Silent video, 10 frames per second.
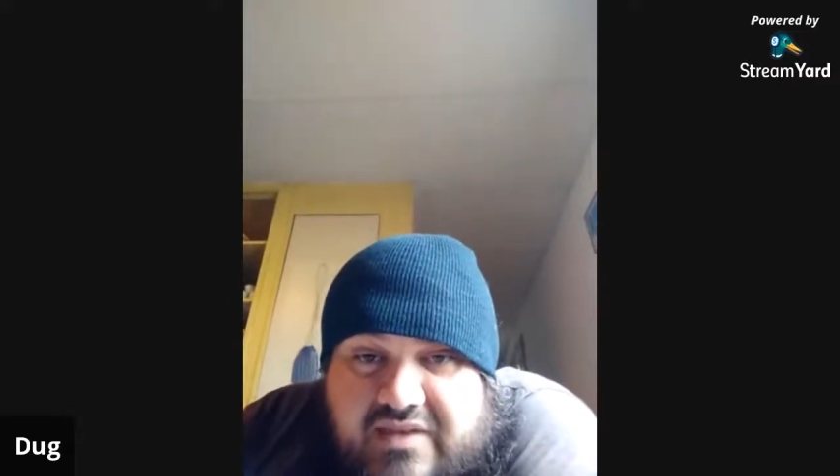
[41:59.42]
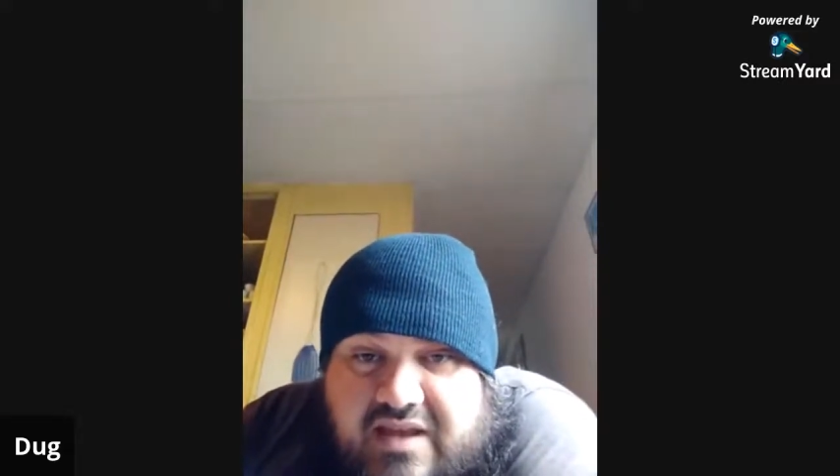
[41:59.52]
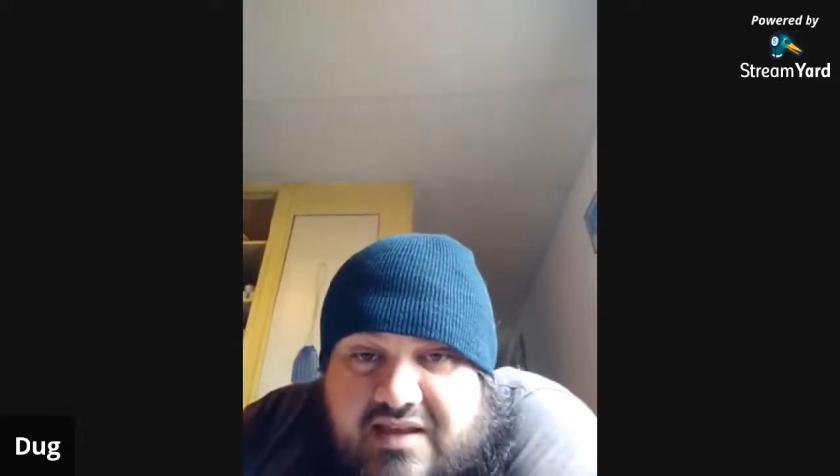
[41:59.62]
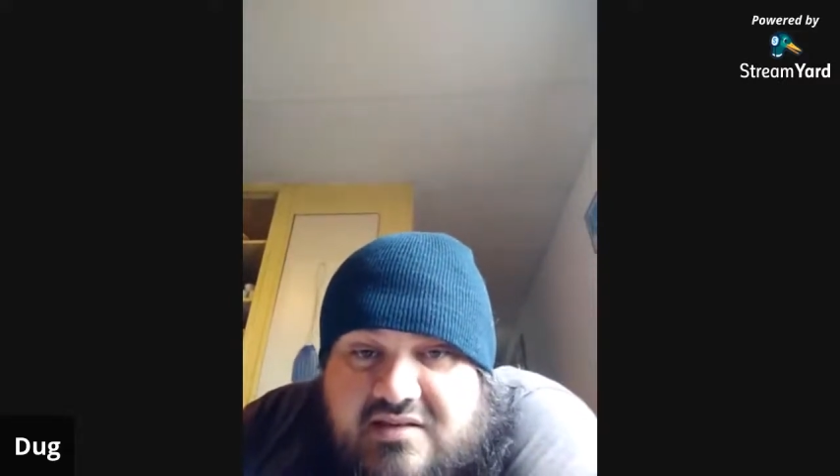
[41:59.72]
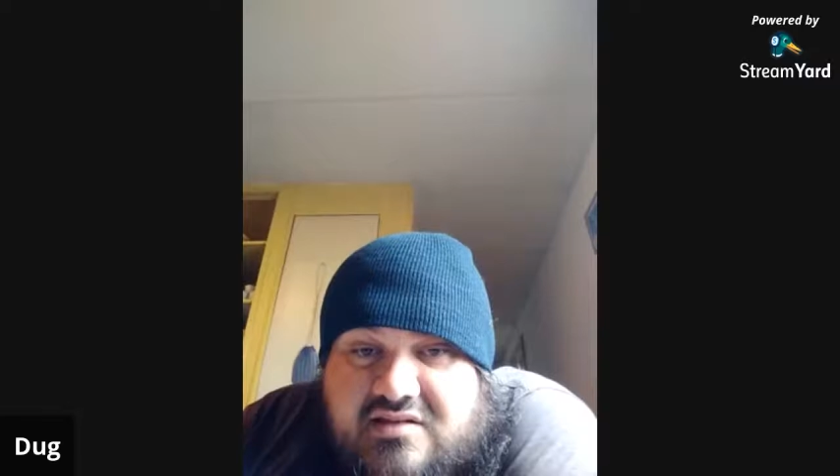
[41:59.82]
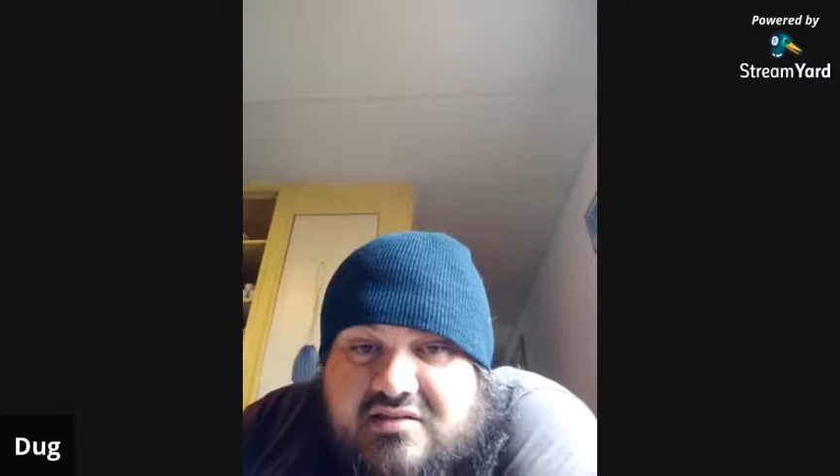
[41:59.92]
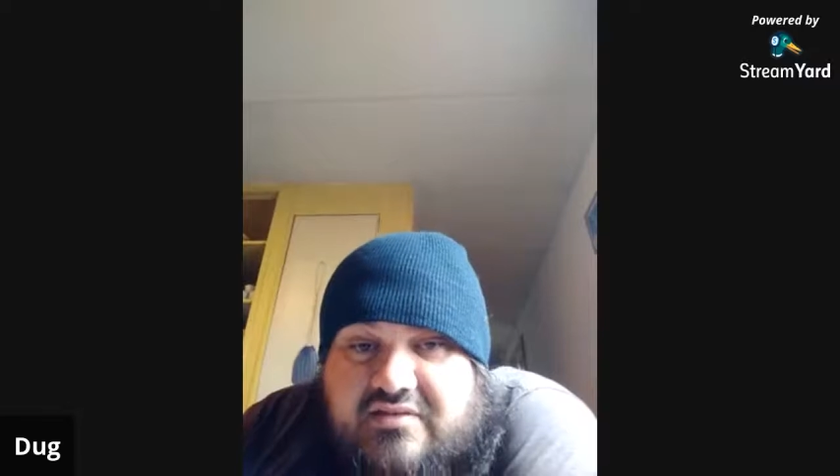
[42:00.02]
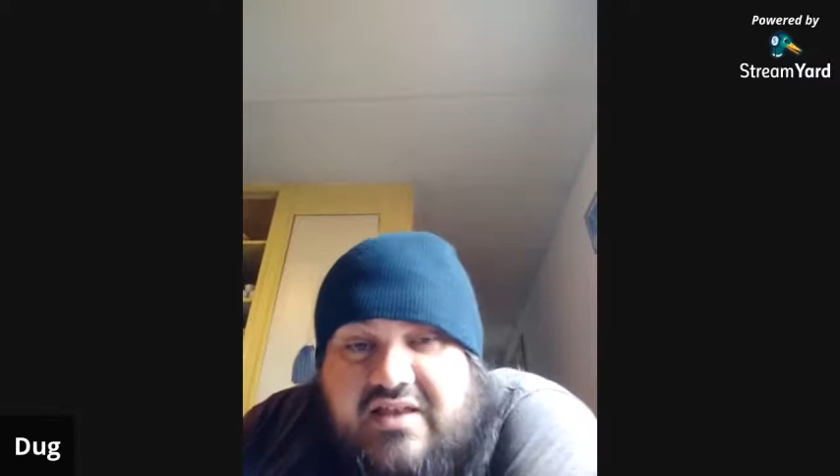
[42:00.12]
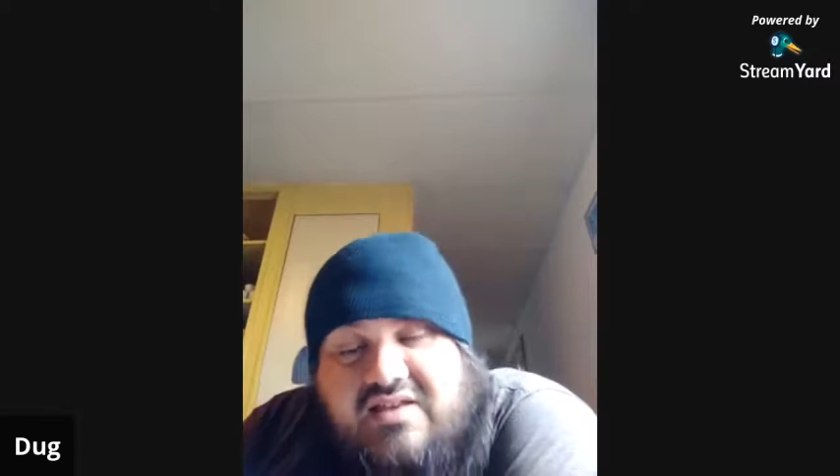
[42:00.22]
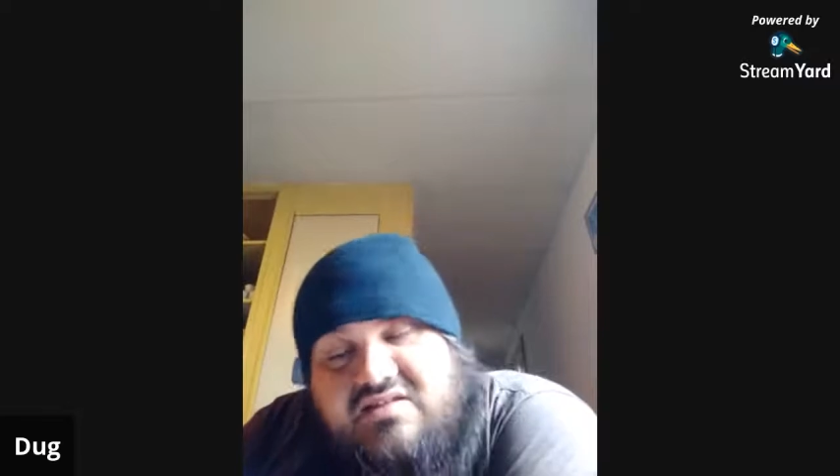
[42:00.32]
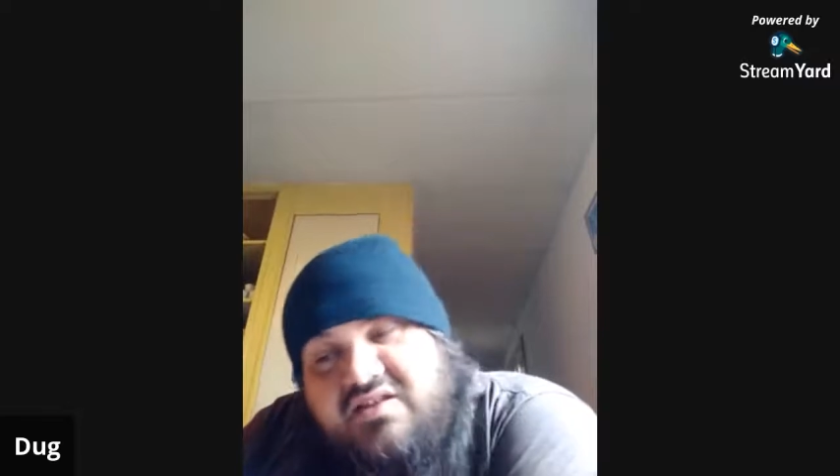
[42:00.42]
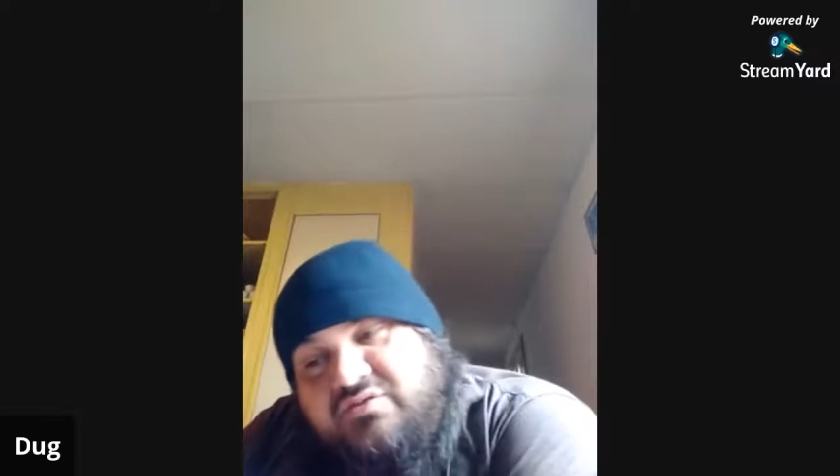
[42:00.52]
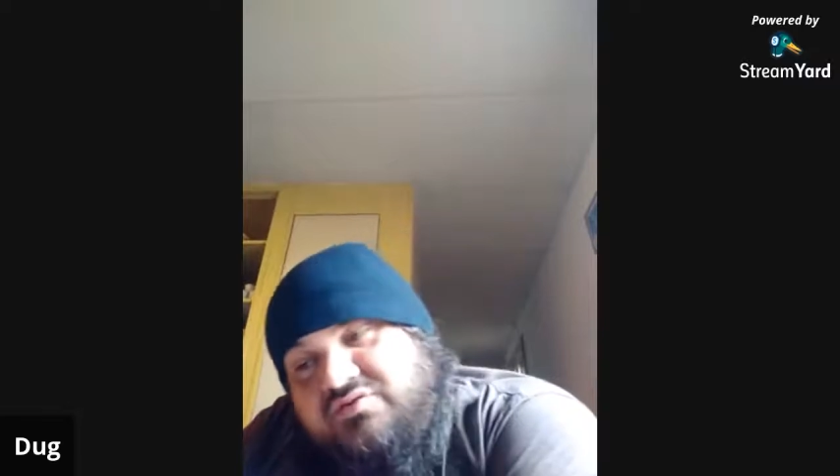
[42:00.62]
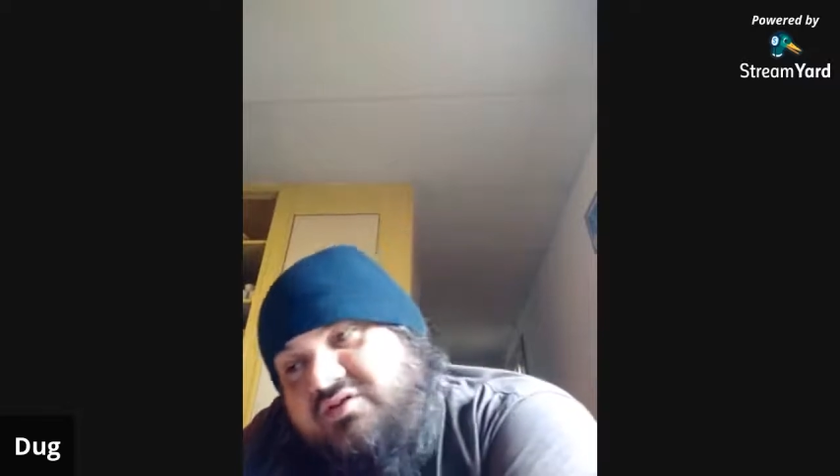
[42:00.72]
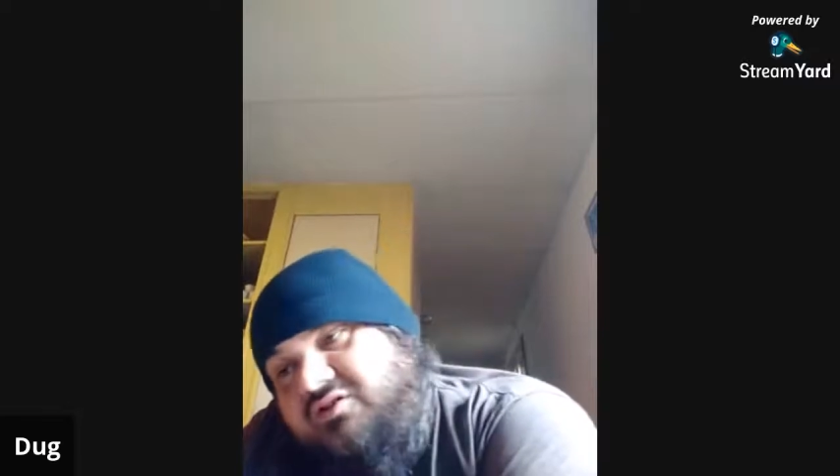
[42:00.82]
Thanks,
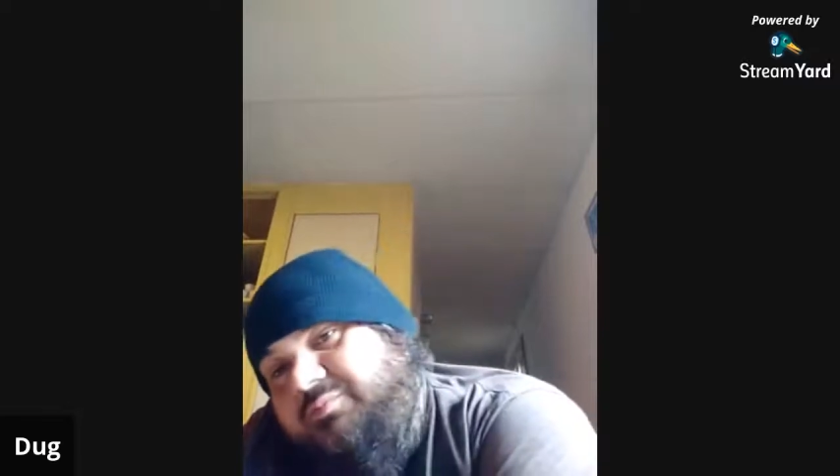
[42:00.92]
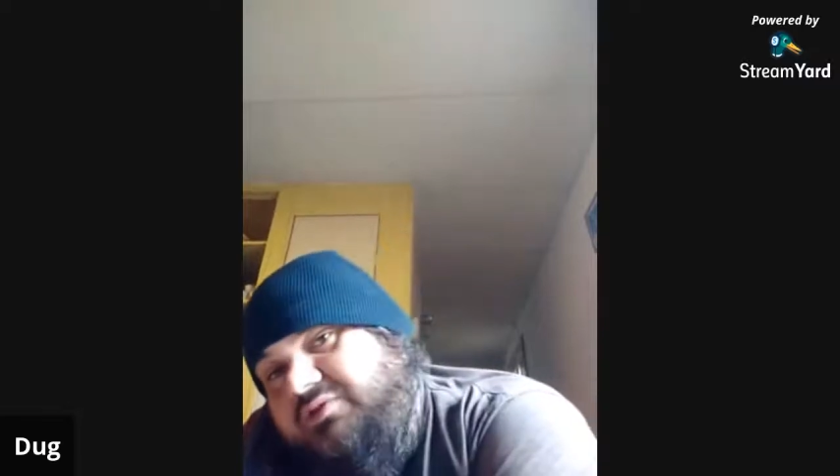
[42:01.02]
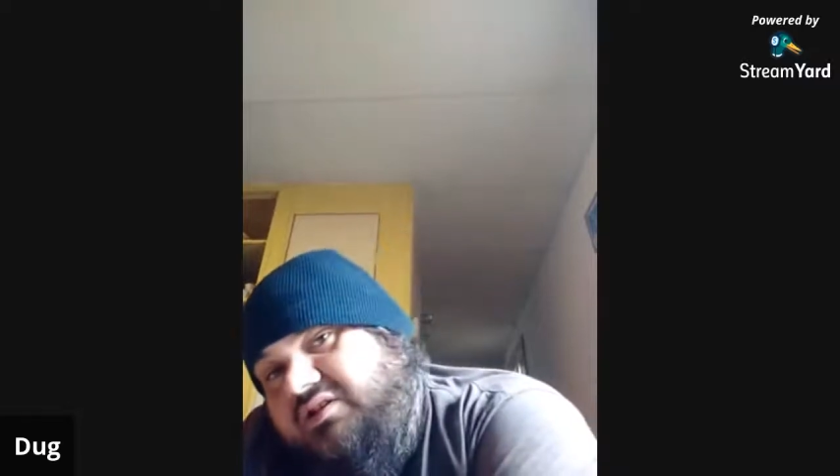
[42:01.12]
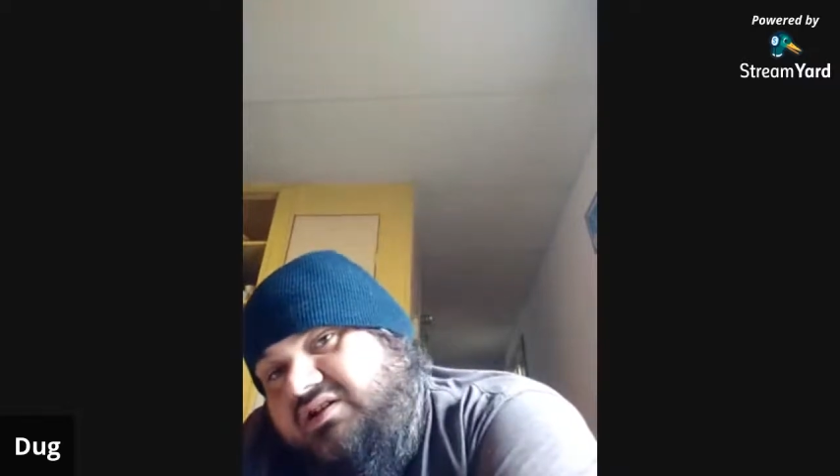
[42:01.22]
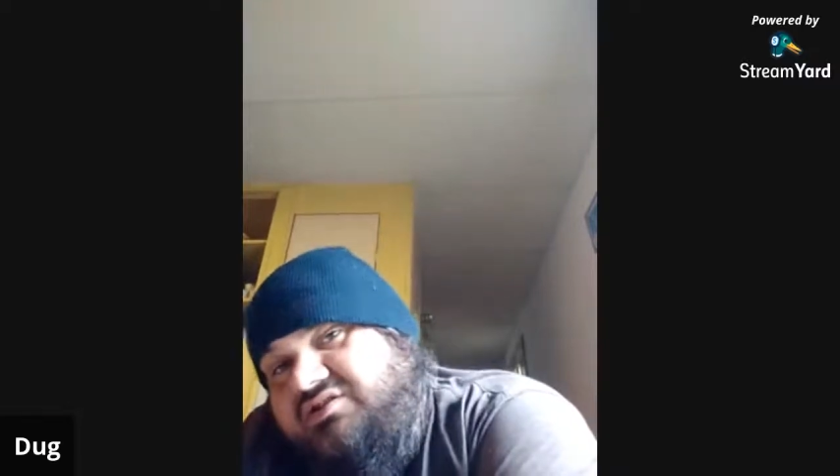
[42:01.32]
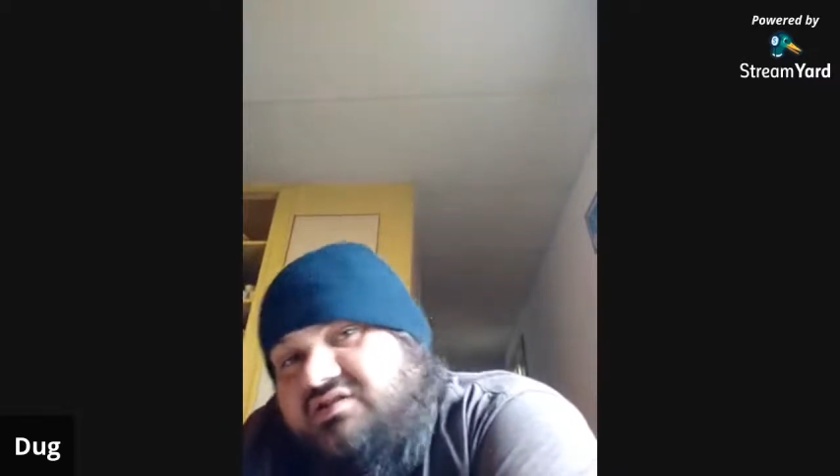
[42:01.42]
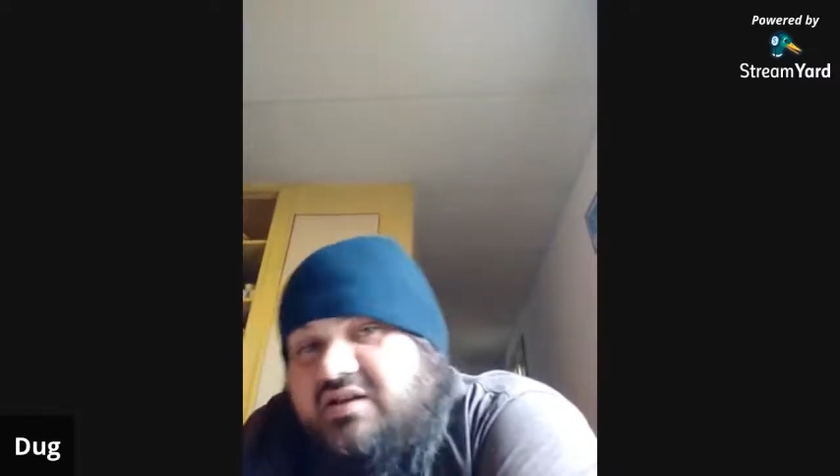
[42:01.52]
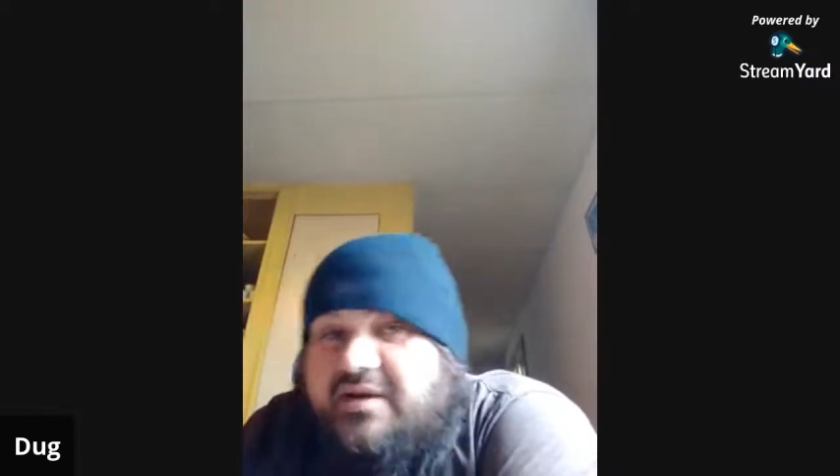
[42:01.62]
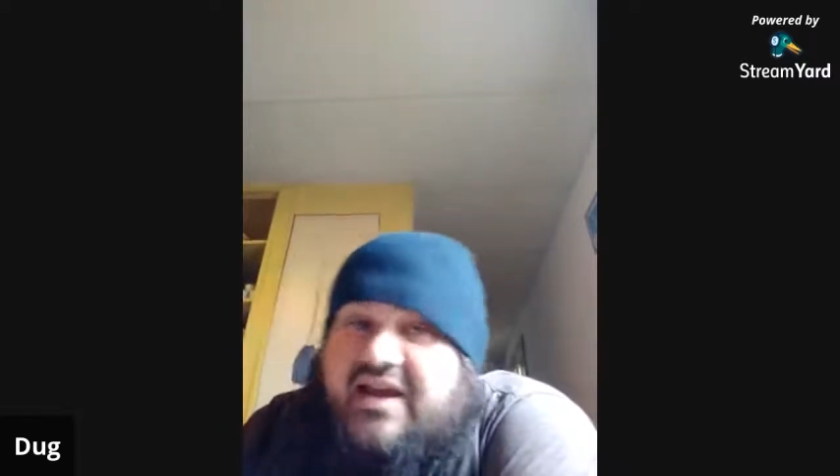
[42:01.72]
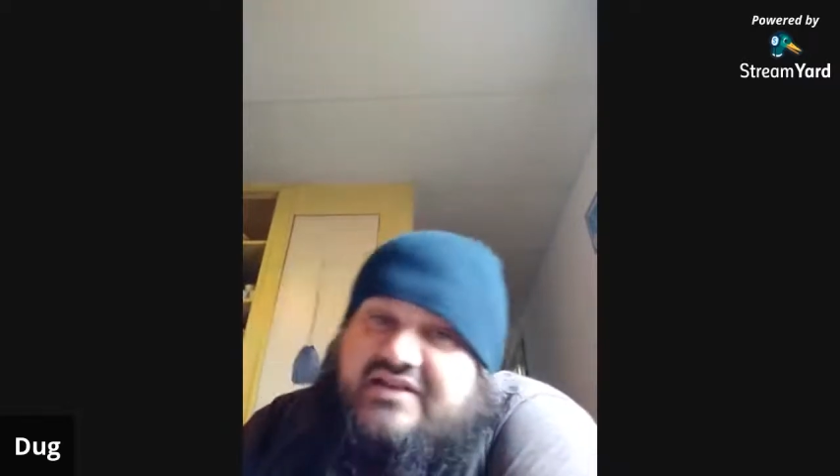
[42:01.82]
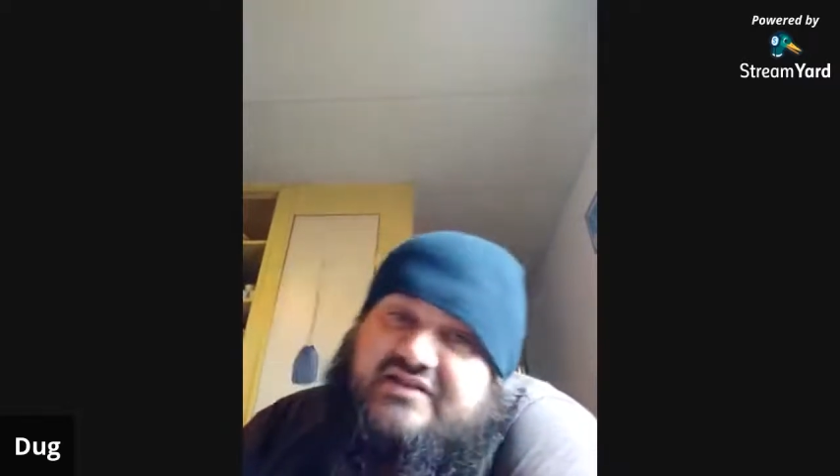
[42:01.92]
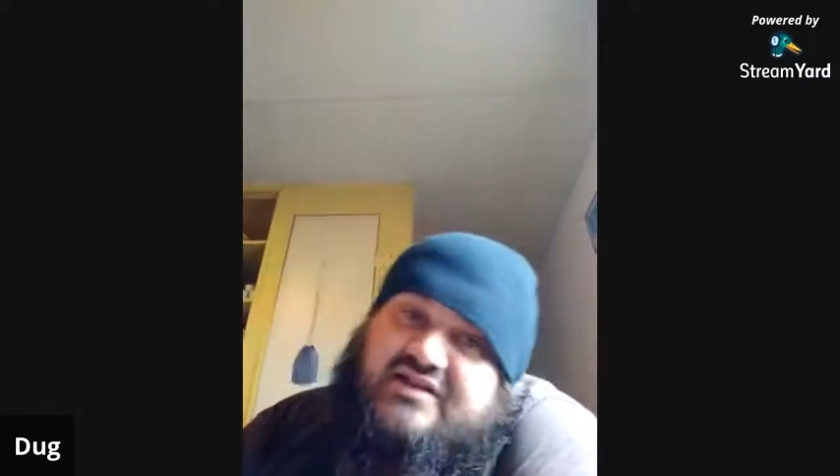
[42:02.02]
Neo Star Productions. I